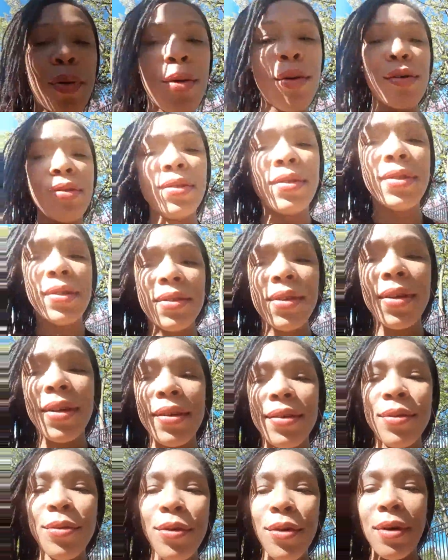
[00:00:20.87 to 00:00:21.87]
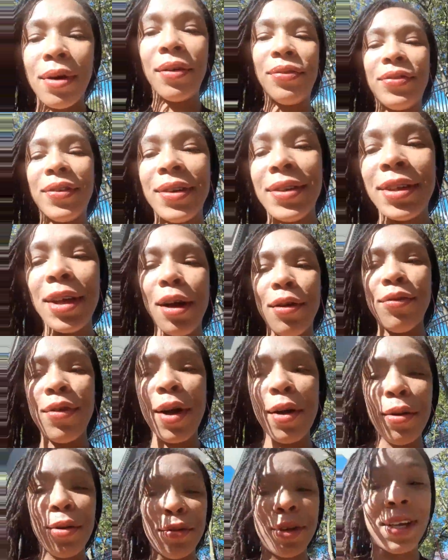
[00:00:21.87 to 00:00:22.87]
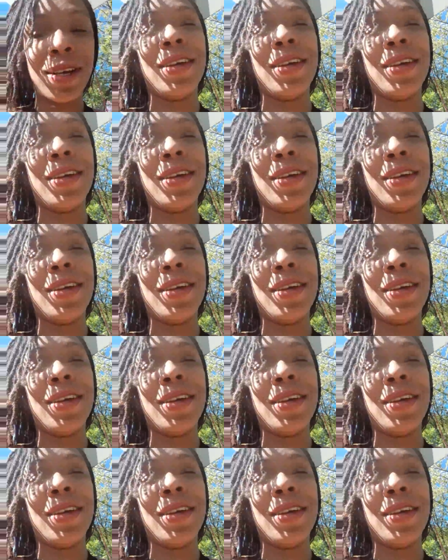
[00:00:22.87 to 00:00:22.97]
pulls off the road,